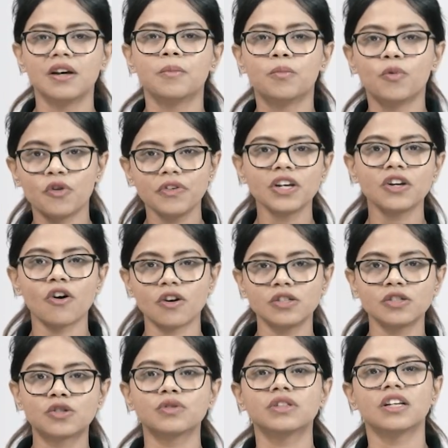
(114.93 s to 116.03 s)
Moving
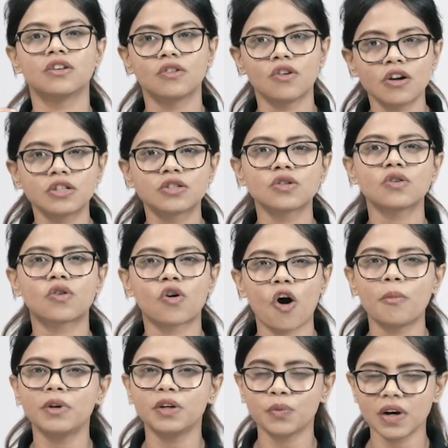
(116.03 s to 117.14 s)
on to the not so
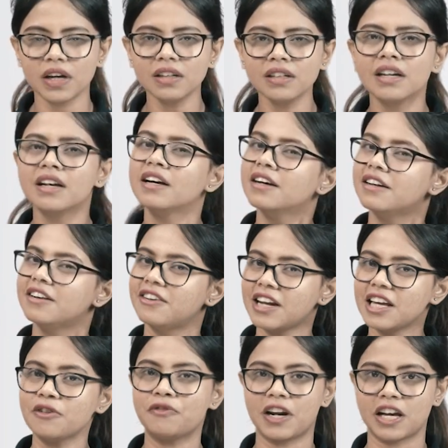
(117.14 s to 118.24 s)
common one,
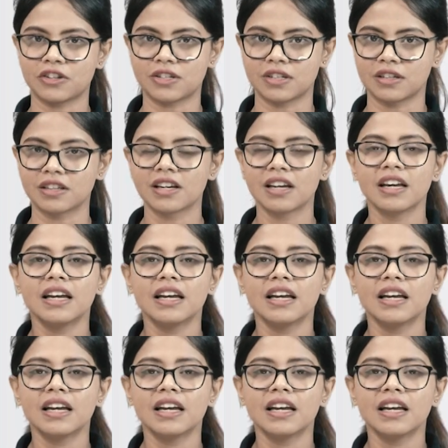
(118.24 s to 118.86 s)
reflation.